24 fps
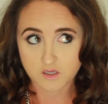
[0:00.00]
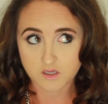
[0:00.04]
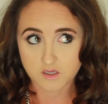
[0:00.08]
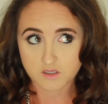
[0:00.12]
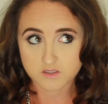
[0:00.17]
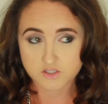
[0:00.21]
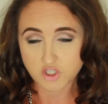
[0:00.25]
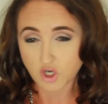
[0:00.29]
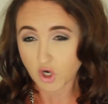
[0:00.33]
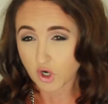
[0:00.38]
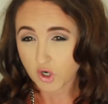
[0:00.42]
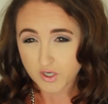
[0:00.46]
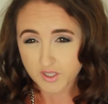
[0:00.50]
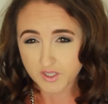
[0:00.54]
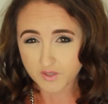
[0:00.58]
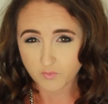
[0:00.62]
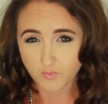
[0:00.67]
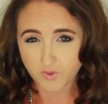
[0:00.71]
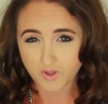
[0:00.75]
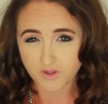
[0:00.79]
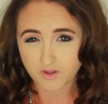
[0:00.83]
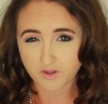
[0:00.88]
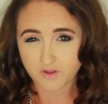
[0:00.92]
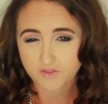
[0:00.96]
Target
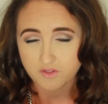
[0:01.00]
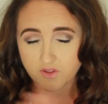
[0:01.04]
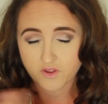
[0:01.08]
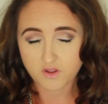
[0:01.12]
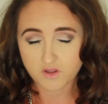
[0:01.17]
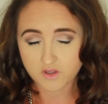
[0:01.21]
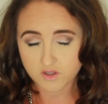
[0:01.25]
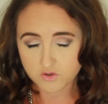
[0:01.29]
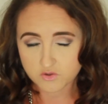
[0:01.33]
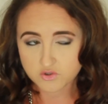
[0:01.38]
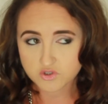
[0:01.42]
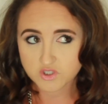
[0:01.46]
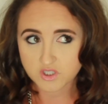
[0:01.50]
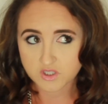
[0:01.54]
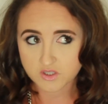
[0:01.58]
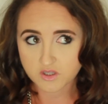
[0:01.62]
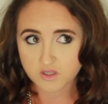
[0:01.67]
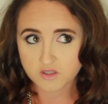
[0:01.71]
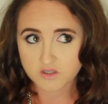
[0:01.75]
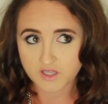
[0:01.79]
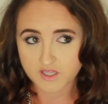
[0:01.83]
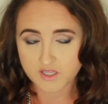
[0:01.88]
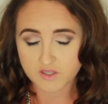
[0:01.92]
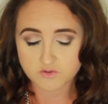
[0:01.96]
will, but usually
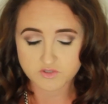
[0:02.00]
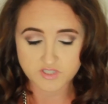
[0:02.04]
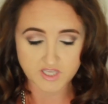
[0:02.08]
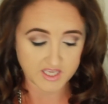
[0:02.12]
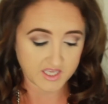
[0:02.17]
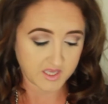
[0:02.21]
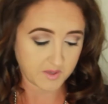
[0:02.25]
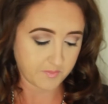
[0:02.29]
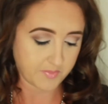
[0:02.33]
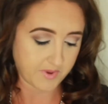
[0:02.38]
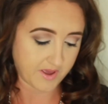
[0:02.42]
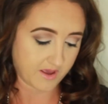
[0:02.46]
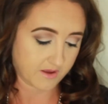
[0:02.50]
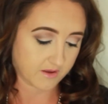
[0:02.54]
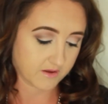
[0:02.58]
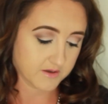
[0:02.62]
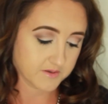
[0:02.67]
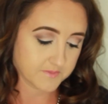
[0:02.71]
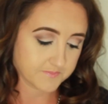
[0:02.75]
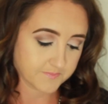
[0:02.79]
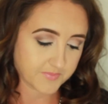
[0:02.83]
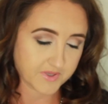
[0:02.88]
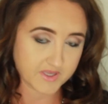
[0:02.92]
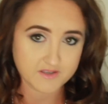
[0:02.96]
they'll let you take it back
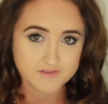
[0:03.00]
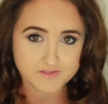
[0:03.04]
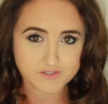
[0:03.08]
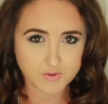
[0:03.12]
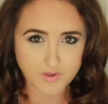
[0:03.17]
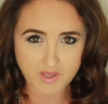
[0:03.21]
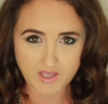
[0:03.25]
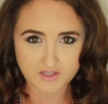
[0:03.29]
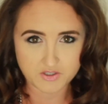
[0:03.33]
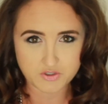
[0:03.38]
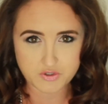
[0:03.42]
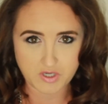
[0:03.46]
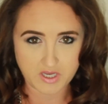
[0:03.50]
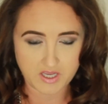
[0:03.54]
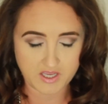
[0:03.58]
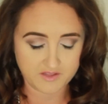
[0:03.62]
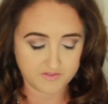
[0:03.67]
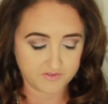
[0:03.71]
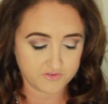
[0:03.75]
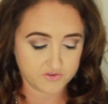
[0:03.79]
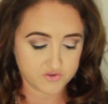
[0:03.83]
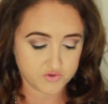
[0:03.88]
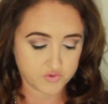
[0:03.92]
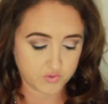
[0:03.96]
because you can't try it in
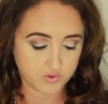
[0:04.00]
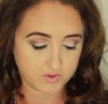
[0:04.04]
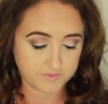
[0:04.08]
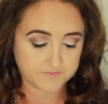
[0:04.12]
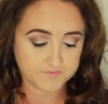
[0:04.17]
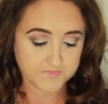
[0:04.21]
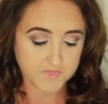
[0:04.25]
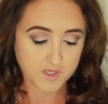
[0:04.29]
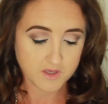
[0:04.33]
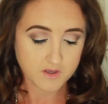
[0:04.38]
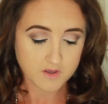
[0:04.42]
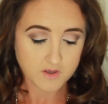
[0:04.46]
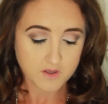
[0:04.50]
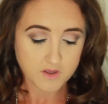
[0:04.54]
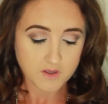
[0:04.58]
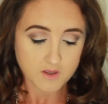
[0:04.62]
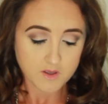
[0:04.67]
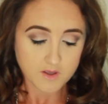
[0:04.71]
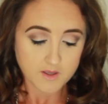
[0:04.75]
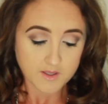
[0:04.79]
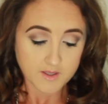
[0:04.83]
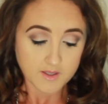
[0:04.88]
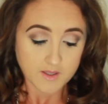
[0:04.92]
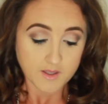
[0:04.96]
the store.
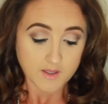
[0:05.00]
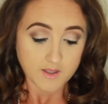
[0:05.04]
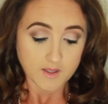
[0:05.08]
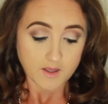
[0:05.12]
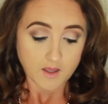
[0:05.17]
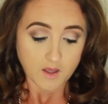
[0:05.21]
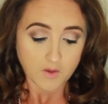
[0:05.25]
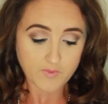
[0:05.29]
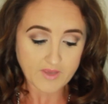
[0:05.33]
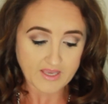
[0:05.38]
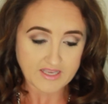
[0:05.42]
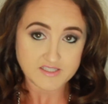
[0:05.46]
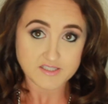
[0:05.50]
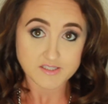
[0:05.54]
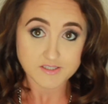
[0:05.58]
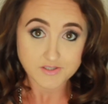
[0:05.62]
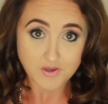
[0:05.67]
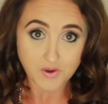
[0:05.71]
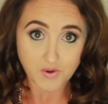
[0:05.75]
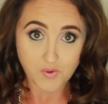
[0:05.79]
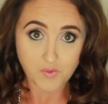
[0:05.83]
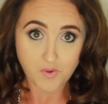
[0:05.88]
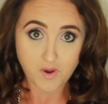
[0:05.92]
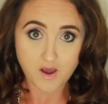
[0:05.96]
Okay,
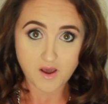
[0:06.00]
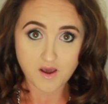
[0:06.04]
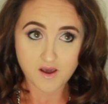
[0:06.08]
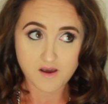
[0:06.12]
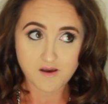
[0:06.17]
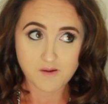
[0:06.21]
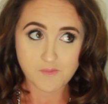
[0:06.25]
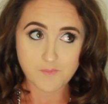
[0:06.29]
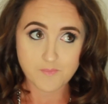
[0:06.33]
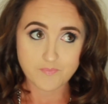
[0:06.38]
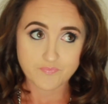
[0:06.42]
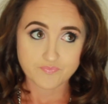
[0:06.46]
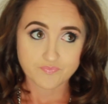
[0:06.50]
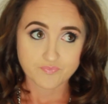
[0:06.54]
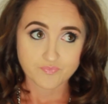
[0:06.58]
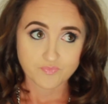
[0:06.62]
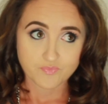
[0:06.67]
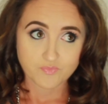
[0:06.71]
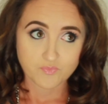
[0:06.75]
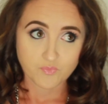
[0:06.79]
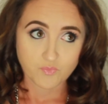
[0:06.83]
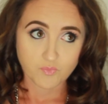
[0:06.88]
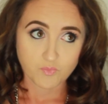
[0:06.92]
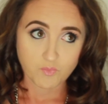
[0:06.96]
so
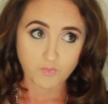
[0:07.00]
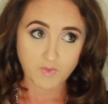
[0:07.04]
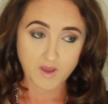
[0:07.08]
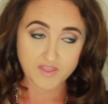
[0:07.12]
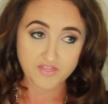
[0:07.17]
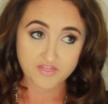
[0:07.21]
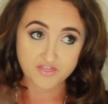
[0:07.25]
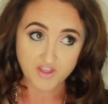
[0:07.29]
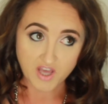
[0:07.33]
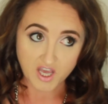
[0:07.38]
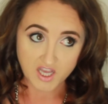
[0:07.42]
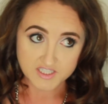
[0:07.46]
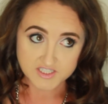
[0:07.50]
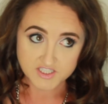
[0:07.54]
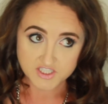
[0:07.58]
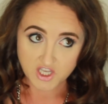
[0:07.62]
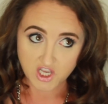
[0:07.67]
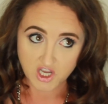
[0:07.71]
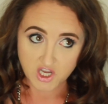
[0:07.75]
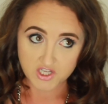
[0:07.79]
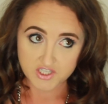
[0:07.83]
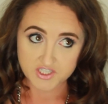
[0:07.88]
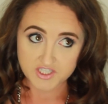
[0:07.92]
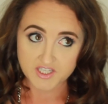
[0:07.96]
my thoughts
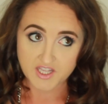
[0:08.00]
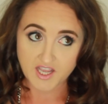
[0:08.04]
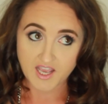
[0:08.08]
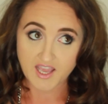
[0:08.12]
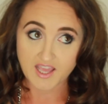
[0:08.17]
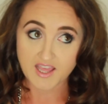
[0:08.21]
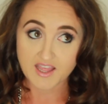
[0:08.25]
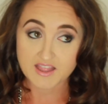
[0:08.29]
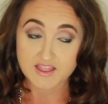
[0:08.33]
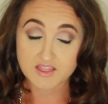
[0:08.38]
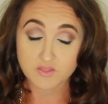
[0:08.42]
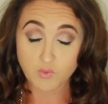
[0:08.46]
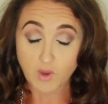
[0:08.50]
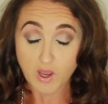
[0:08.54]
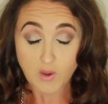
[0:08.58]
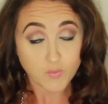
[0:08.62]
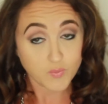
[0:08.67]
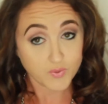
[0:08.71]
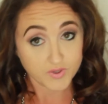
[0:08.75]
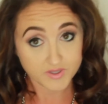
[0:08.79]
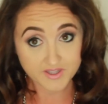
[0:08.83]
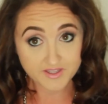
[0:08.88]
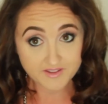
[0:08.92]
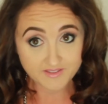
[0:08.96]
on it, I
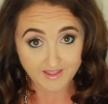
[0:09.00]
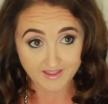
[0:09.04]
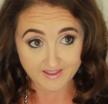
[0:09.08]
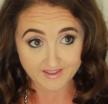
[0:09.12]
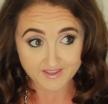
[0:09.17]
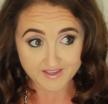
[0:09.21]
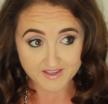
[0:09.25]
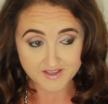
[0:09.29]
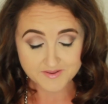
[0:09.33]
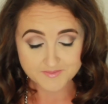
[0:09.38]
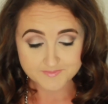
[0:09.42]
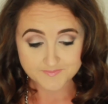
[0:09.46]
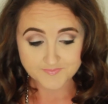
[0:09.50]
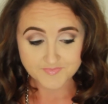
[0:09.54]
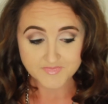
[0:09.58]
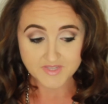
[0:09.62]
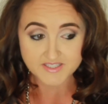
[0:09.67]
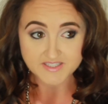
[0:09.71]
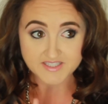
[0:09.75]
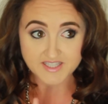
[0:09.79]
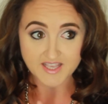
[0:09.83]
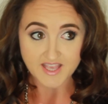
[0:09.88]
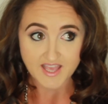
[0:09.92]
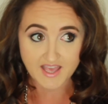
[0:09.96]
really like it.
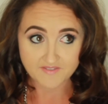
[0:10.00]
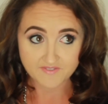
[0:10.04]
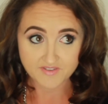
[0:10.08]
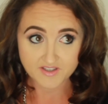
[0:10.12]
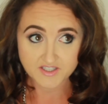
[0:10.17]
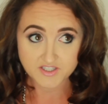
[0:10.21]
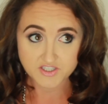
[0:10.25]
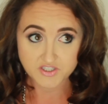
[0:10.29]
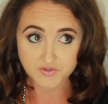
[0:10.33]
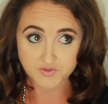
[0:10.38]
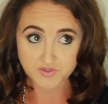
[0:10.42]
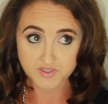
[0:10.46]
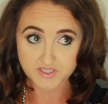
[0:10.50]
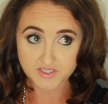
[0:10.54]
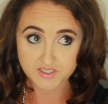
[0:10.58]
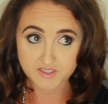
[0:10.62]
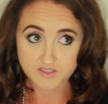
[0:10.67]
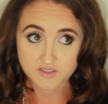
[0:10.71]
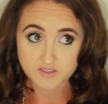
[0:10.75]
It's a heavy duty,